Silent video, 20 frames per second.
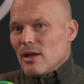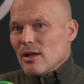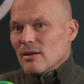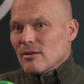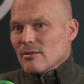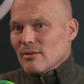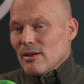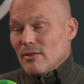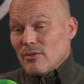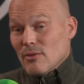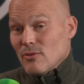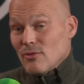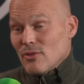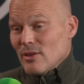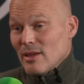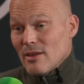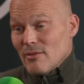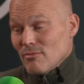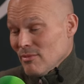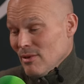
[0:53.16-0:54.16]
like, I don't
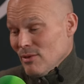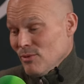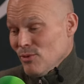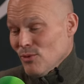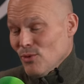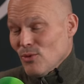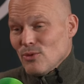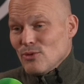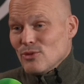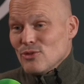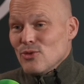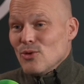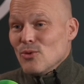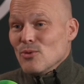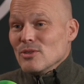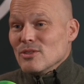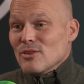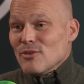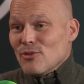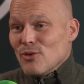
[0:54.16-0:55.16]
think it, all you saw
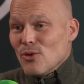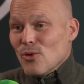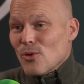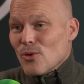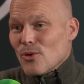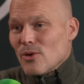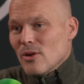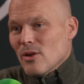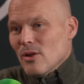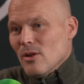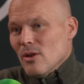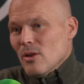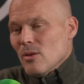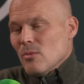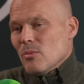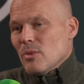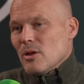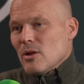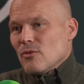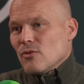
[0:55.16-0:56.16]
was the floor. Yeah.
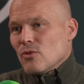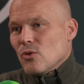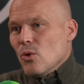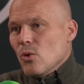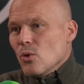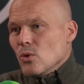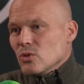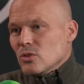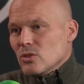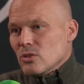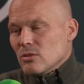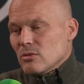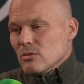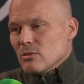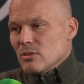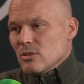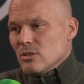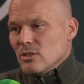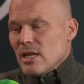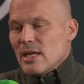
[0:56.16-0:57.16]
But of course,
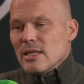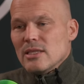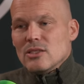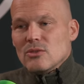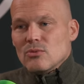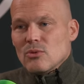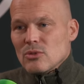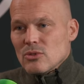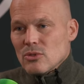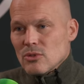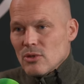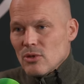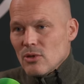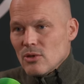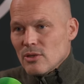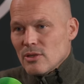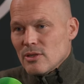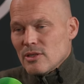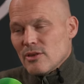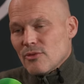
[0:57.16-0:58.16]
Jens was on
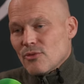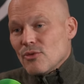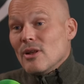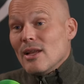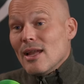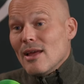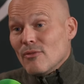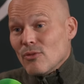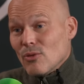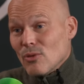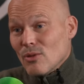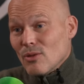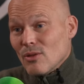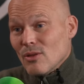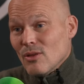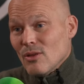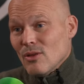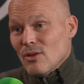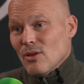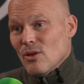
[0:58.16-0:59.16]
on a different level
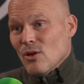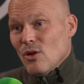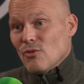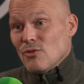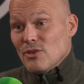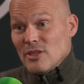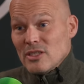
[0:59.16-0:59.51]
of